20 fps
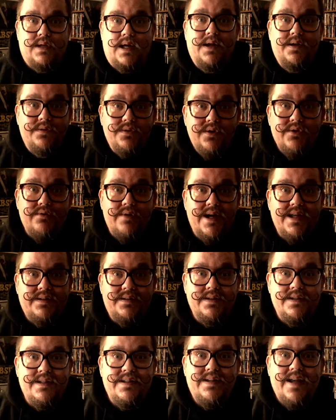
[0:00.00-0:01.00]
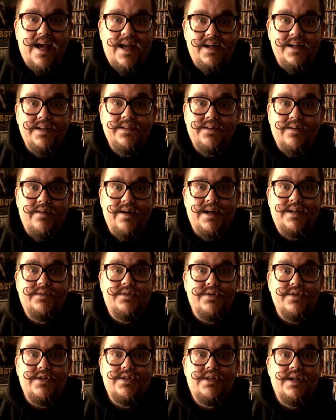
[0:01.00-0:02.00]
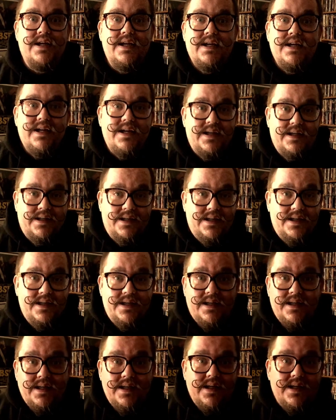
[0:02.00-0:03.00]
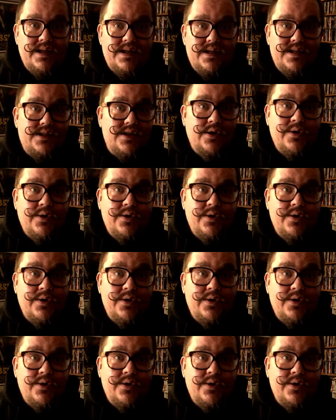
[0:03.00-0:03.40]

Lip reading: underrated Italian directors. He's